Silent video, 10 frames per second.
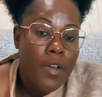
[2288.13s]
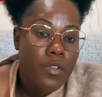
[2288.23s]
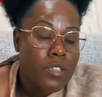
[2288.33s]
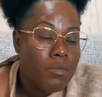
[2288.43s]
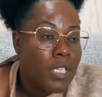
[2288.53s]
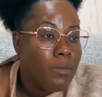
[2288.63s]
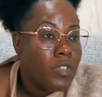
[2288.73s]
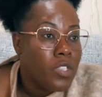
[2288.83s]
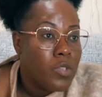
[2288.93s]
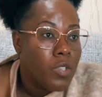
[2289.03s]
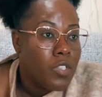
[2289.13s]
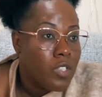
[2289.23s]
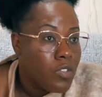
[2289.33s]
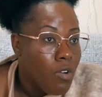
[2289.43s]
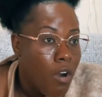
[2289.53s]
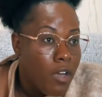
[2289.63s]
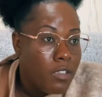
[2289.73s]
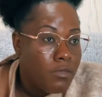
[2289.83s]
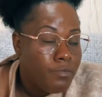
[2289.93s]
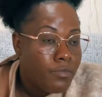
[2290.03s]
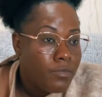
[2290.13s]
I know sometimes the situation is hard.